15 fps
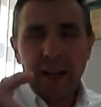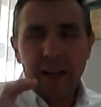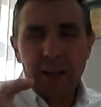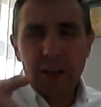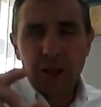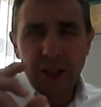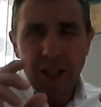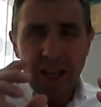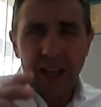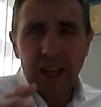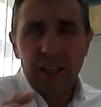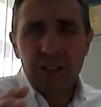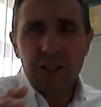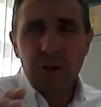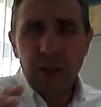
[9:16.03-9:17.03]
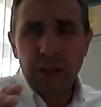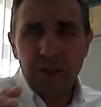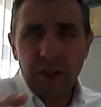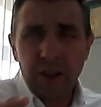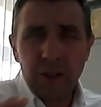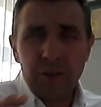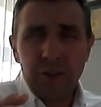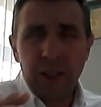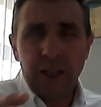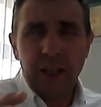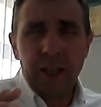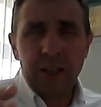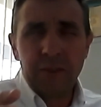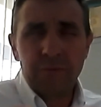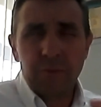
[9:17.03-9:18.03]
the key to it though,
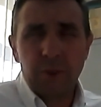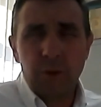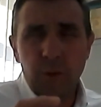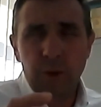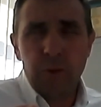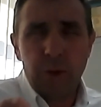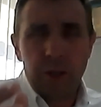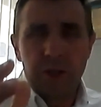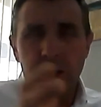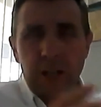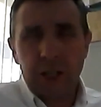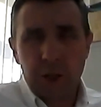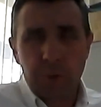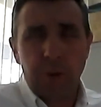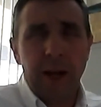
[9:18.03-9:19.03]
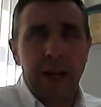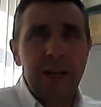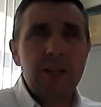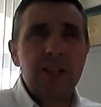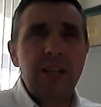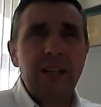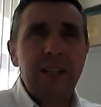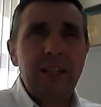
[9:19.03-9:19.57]
which explains it,